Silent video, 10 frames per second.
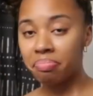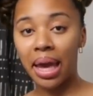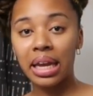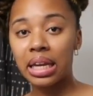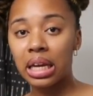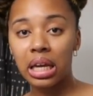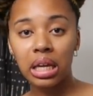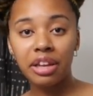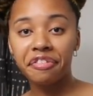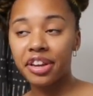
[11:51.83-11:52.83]
may
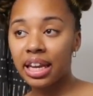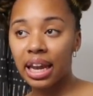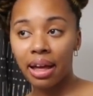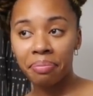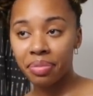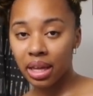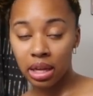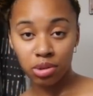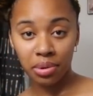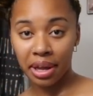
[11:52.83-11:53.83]
need the 5011
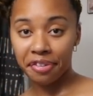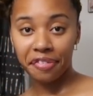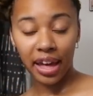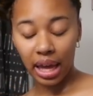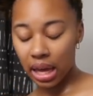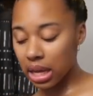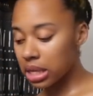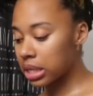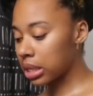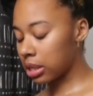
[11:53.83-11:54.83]
things on their
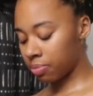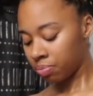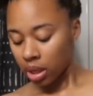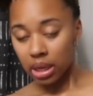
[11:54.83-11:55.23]
face. And